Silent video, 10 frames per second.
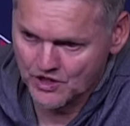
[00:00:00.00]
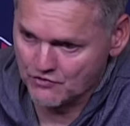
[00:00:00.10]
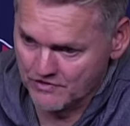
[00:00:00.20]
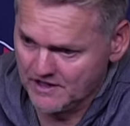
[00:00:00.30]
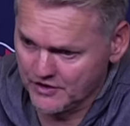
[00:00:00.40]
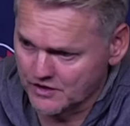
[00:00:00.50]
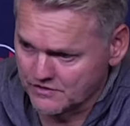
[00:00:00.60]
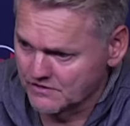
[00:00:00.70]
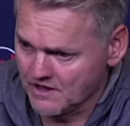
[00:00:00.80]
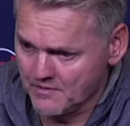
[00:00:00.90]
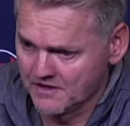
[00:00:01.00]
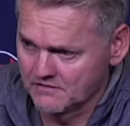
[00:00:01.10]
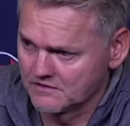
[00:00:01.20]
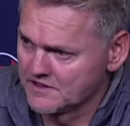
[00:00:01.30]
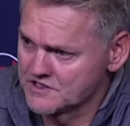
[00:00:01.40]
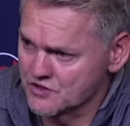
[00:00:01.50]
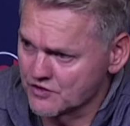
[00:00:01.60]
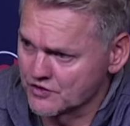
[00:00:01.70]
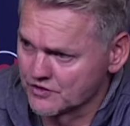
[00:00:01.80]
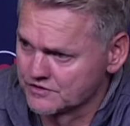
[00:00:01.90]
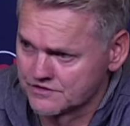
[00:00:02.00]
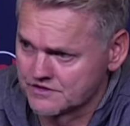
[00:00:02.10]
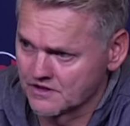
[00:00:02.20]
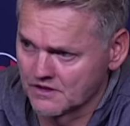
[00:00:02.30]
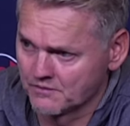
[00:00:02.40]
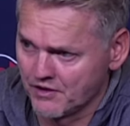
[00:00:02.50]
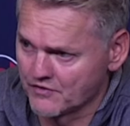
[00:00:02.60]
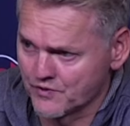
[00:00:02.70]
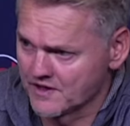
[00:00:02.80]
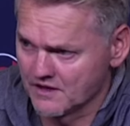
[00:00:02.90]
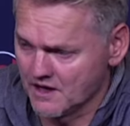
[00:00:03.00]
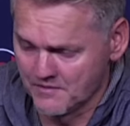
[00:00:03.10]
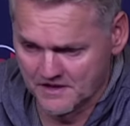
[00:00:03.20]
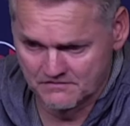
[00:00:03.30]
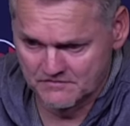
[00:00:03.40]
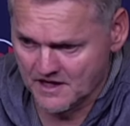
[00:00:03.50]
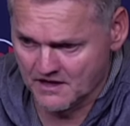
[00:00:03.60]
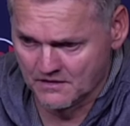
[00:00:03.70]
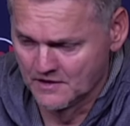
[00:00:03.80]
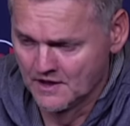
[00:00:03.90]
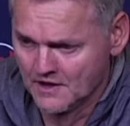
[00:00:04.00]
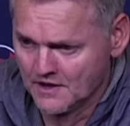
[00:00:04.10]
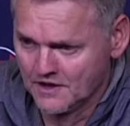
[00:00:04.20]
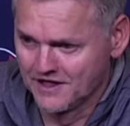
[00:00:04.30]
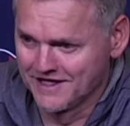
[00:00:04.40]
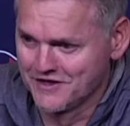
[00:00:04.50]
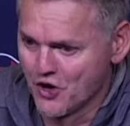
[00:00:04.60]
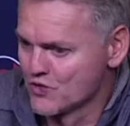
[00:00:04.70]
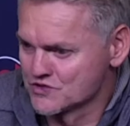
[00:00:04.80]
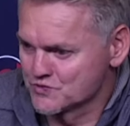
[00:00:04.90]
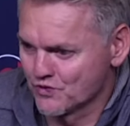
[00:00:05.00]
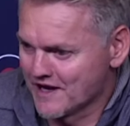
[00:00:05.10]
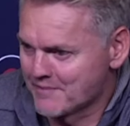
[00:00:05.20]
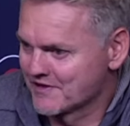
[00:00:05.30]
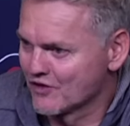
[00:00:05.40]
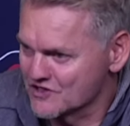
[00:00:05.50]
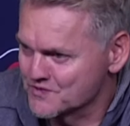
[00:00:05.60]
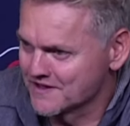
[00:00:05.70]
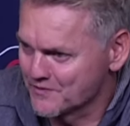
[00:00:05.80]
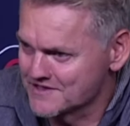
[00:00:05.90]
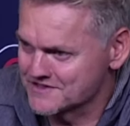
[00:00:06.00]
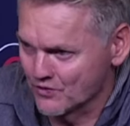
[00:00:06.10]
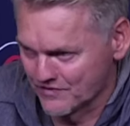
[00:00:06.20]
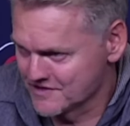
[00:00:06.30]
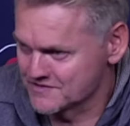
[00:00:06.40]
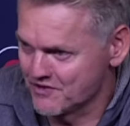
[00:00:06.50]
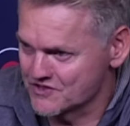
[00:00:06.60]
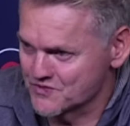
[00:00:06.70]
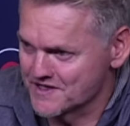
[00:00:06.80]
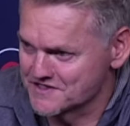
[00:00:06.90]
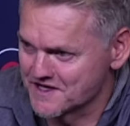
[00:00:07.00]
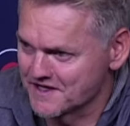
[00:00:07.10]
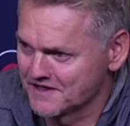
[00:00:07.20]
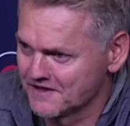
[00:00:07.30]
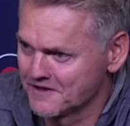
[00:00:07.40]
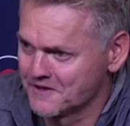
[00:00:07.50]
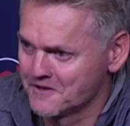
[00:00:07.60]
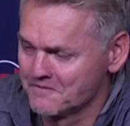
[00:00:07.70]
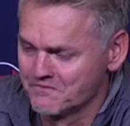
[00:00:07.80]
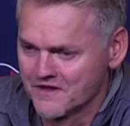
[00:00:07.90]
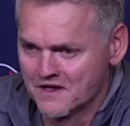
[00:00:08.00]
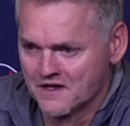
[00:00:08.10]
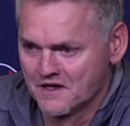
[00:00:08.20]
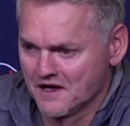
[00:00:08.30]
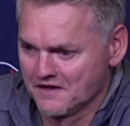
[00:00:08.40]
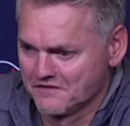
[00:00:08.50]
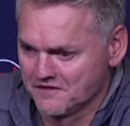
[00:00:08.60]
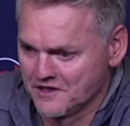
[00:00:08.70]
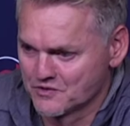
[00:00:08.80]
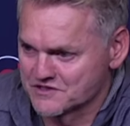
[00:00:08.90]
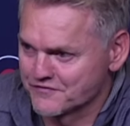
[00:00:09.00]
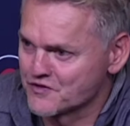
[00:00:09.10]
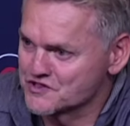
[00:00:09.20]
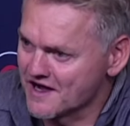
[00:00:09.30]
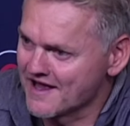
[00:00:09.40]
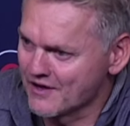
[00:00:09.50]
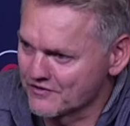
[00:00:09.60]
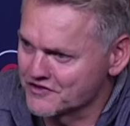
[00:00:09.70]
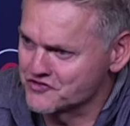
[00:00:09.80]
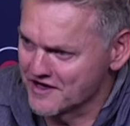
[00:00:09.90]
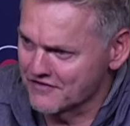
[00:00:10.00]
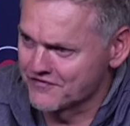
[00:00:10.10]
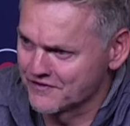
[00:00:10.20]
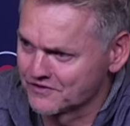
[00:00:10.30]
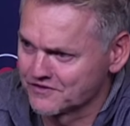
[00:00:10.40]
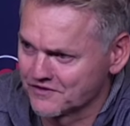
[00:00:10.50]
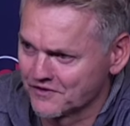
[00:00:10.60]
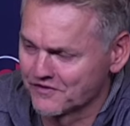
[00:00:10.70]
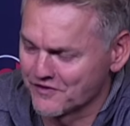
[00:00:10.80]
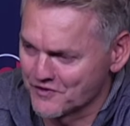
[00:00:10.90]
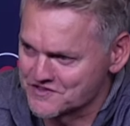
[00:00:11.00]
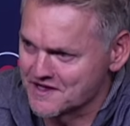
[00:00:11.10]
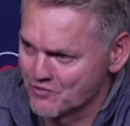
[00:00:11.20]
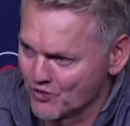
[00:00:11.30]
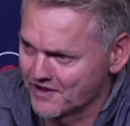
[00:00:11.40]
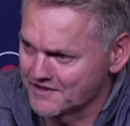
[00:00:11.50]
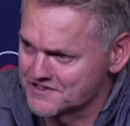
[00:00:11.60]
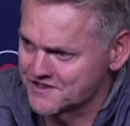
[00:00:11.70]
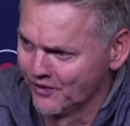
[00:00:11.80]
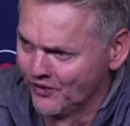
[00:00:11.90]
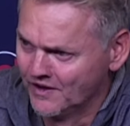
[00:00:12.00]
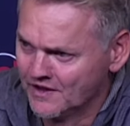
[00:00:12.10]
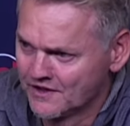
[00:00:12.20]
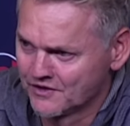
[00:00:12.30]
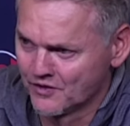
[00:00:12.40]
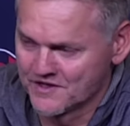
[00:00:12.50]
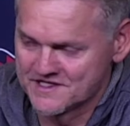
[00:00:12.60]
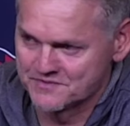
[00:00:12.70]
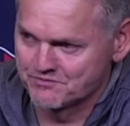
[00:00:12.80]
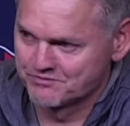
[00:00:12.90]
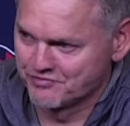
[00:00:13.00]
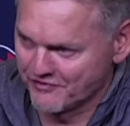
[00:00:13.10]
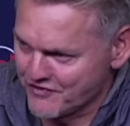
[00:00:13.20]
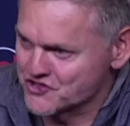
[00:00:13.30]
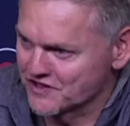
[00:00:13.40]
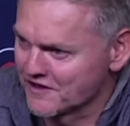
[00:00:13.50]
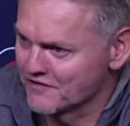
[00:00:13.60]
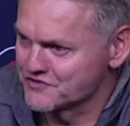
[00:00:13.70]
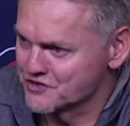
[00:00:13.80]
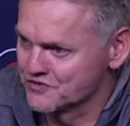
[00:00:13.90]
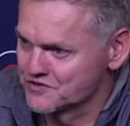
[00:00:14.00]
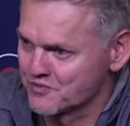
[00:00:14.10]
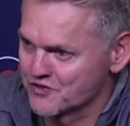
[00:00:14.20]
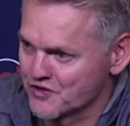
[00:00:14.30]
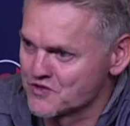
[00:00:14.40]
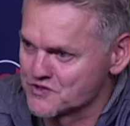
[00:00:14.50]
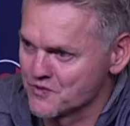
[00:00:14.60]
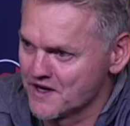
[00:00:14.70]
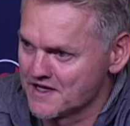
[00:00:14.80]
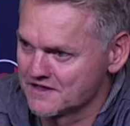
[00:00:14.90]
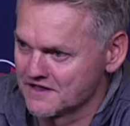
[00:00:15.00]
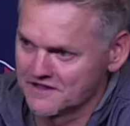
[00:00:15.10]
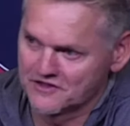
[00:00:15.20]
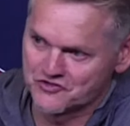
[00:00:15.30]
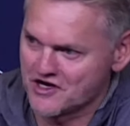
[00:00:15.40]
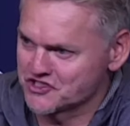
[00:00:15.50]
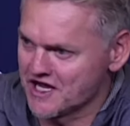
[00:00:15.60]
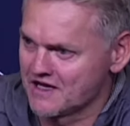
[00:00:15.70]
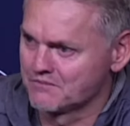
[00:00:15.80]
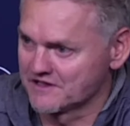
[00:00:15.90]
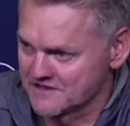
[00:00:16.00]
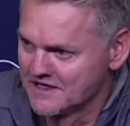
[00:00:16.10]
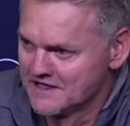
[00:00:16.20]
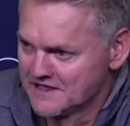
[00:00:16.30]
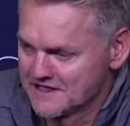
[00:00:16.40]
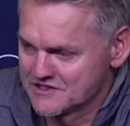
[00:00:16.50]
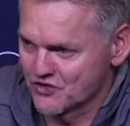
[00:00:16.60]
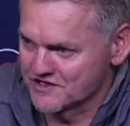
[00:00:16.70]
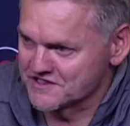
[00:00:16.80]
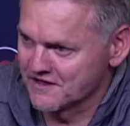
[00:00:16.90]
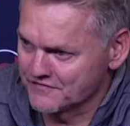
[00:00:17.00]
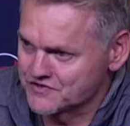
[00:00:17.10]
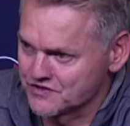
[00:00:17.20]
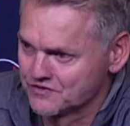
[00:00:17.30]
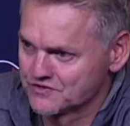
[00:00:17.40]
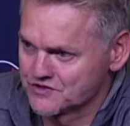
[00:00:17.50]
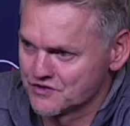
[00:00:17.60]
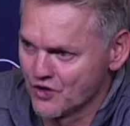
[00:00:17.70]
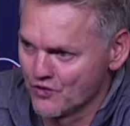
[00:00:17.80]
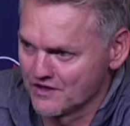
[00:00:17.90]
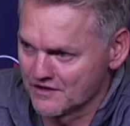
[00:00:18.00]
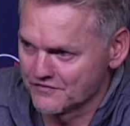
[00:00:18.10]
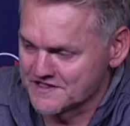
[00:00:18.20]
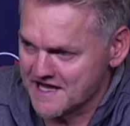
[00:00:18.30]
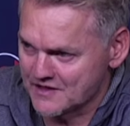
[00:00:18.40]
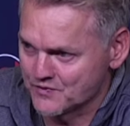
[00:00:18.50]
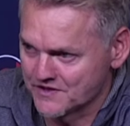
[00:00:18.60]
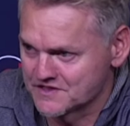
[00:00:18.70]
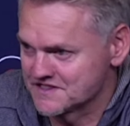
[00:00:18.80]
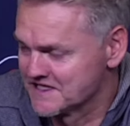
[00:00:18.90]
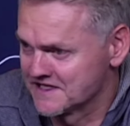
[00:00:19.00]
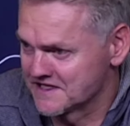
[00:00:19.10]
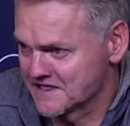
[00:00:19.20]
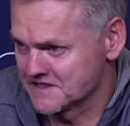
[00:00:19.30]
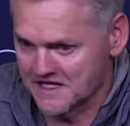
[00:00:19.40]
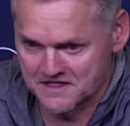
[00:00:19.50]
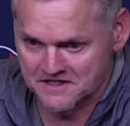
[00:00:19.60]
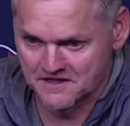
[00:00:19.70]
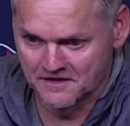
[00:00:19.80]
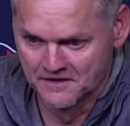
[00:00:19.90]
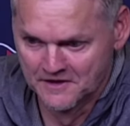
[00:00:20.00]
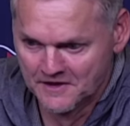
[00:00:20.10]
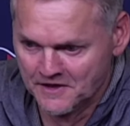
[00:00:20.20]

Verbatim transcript: Yeah, really good. I mean, he's on a good uh, pathway. I mean, yeah, he knows what happened last week Wednesday or this past Wednesday, um, and he was the first guy out on the training field on Thursday morning. So you know he's professional enough to to put those away in the in the trash can, but he's honest enough to to know and lift his hat it's needed and and uh,